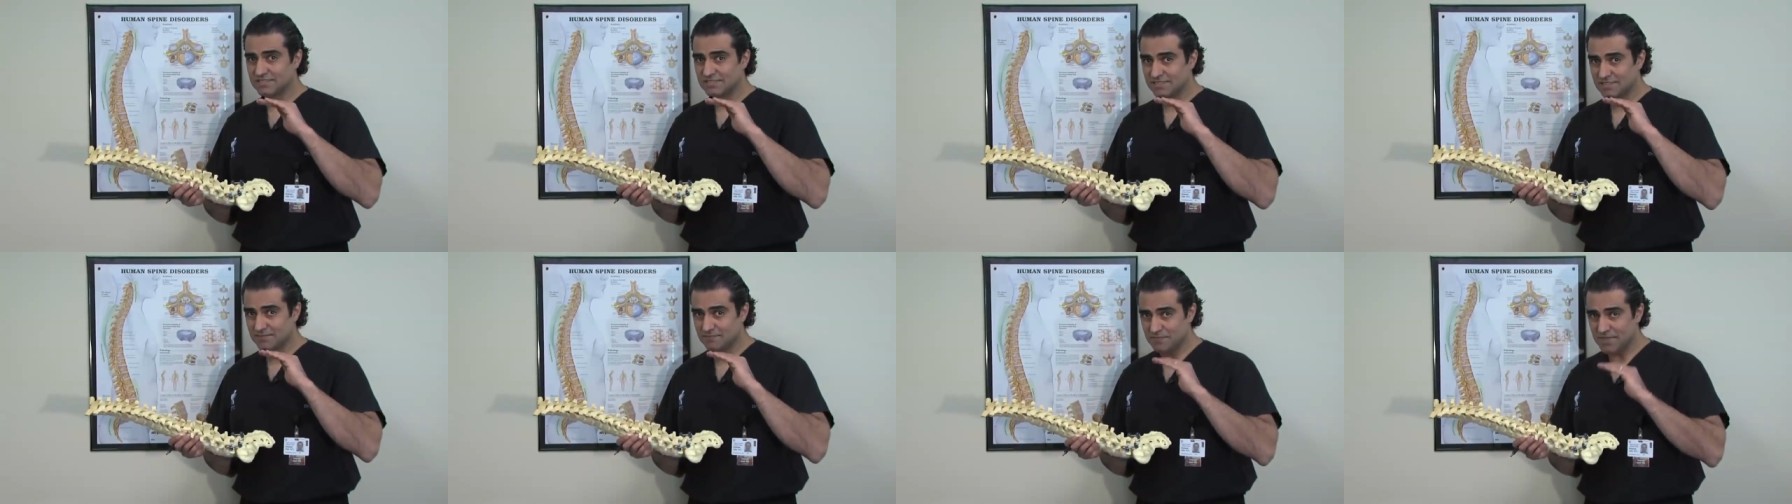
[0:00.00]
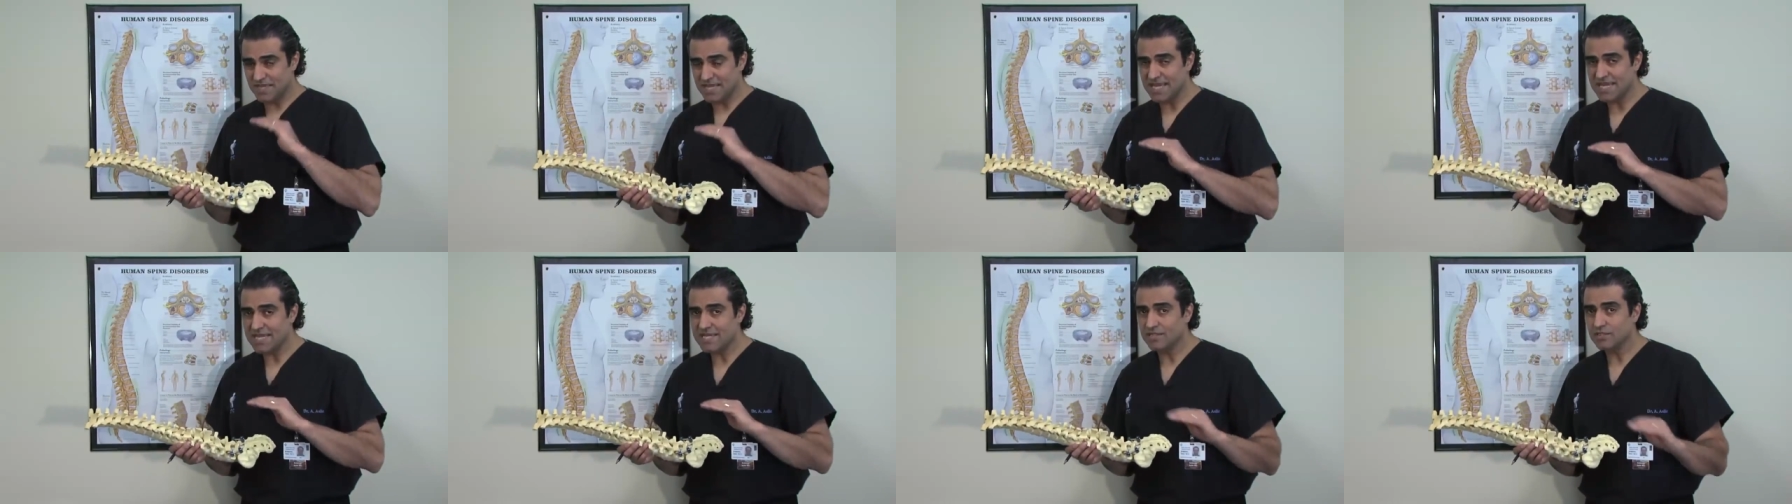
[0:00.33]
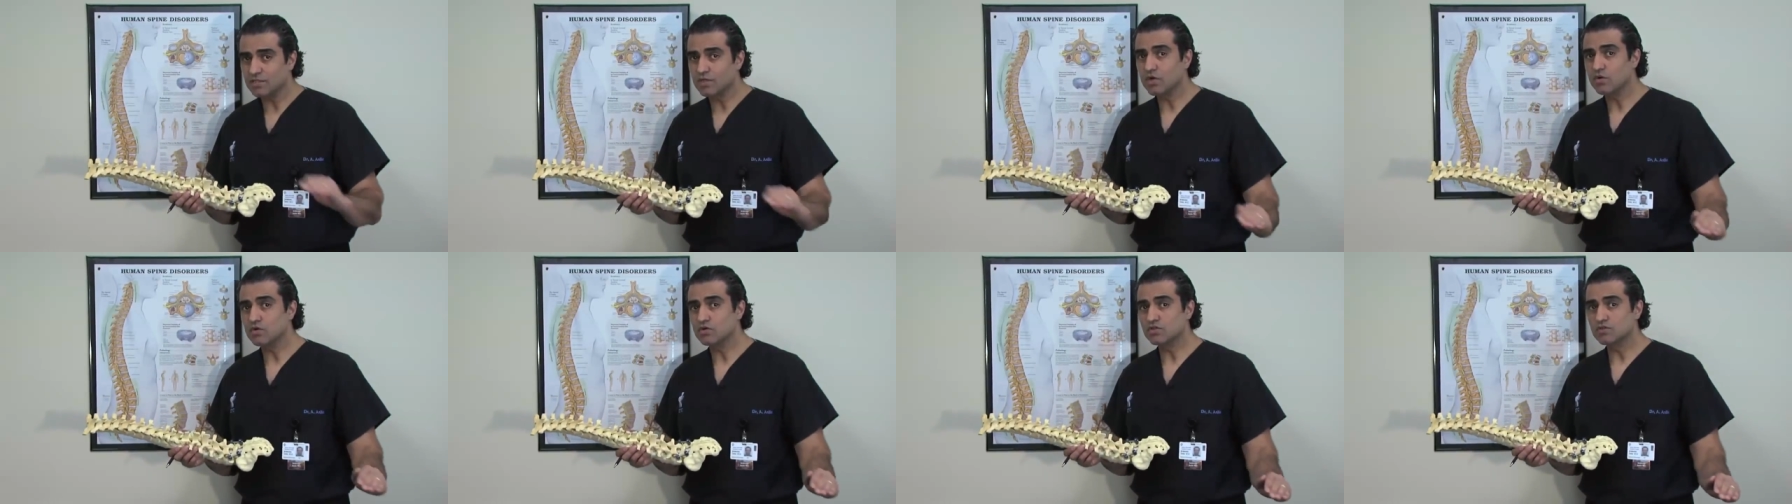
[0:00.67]
the pain
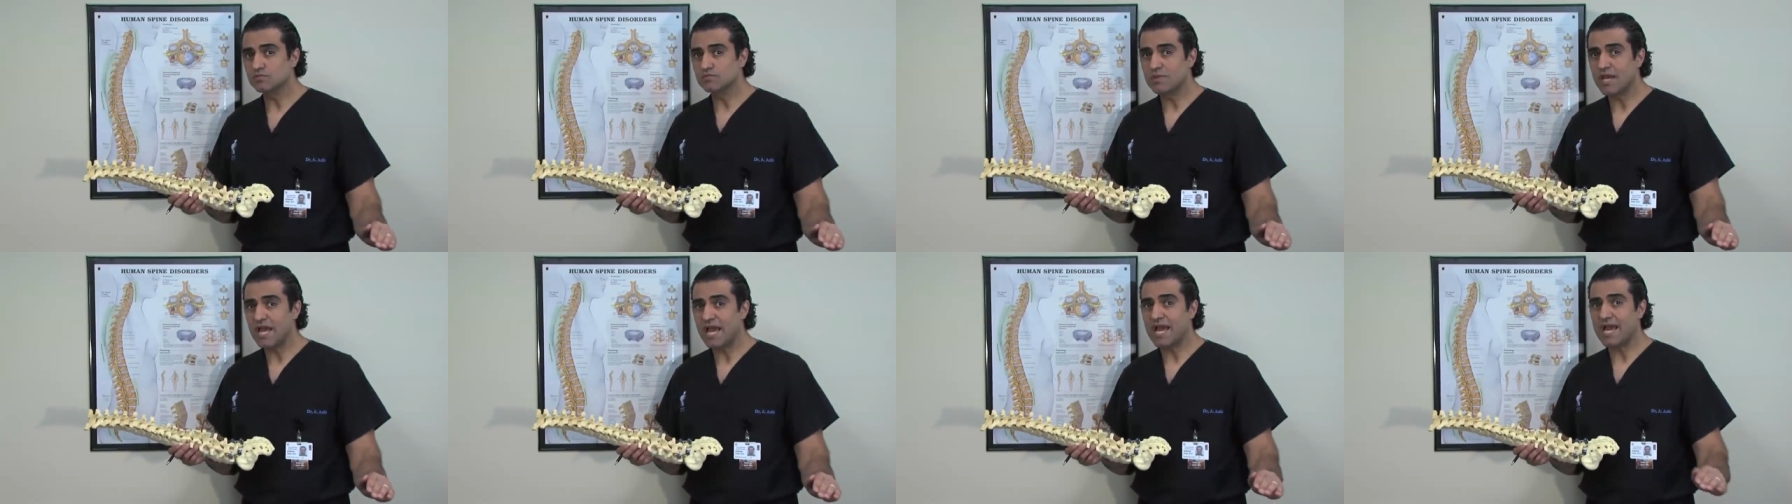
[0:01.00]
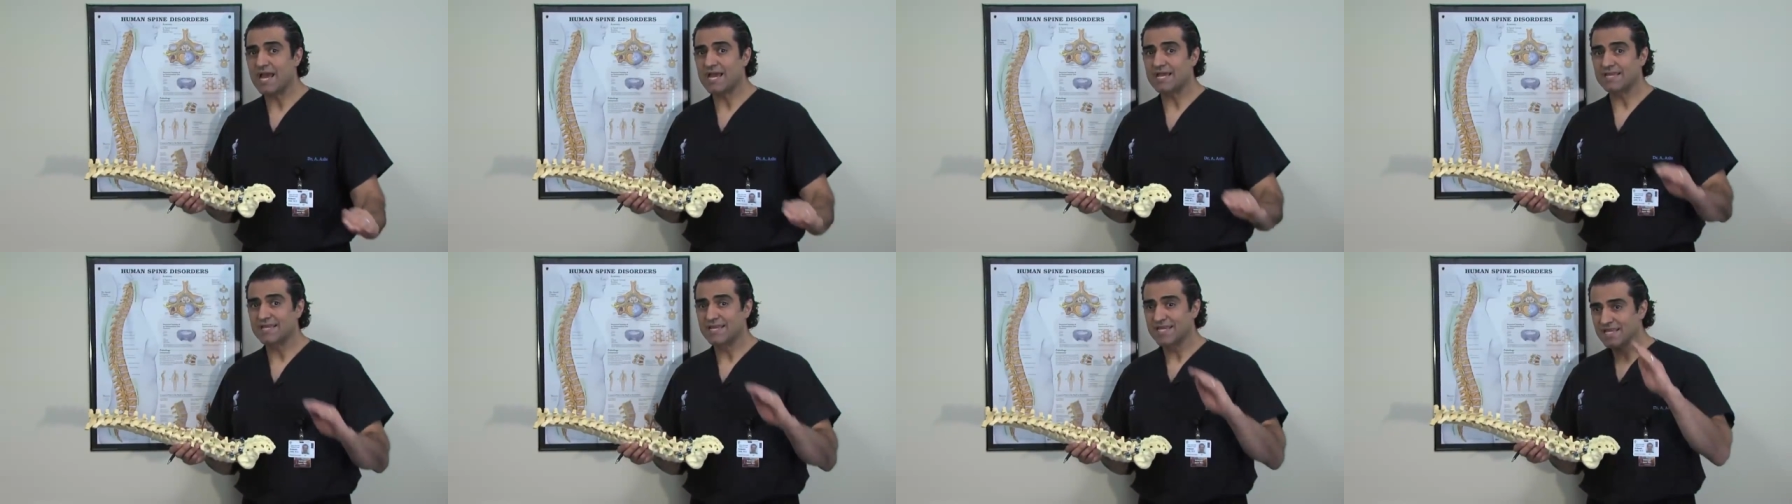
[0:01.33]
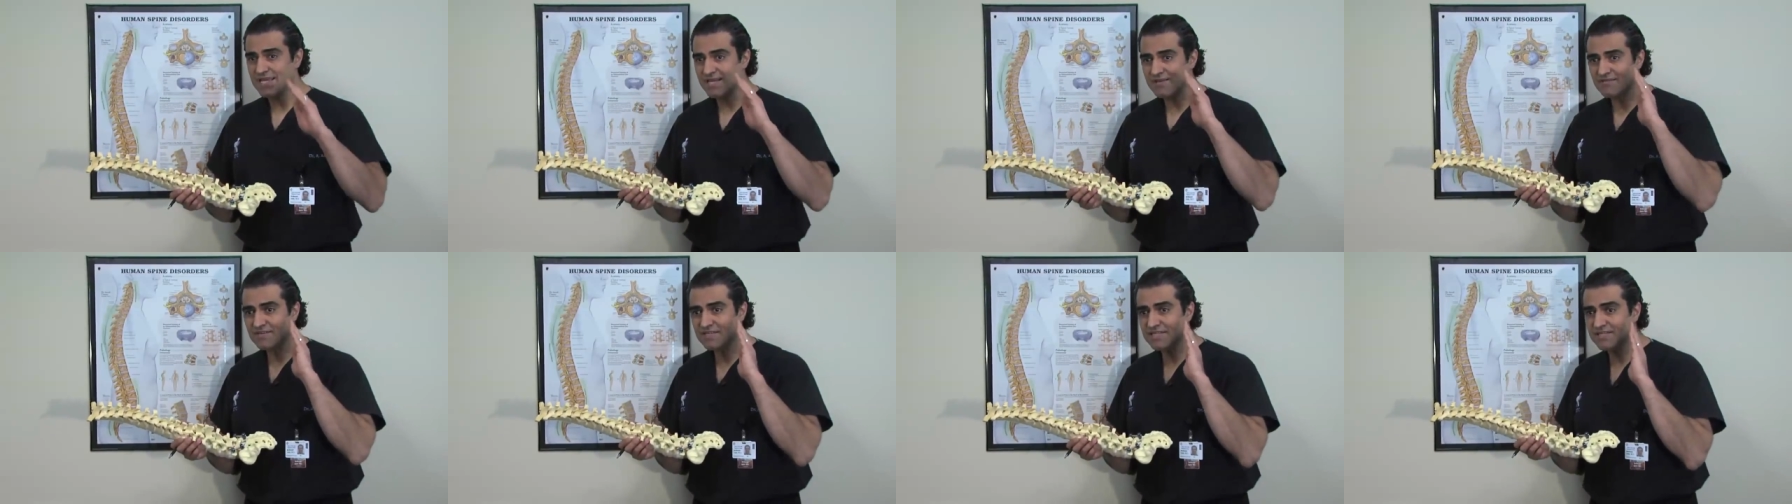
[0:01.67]
goes back,
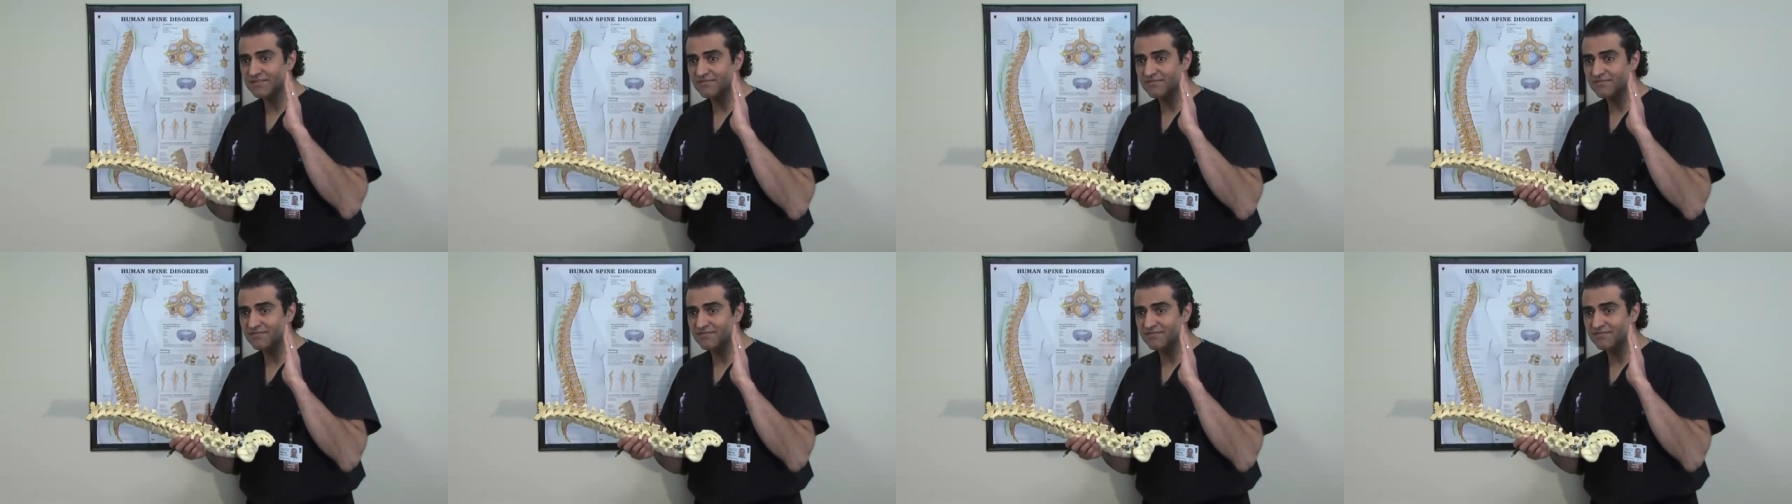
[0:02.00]
even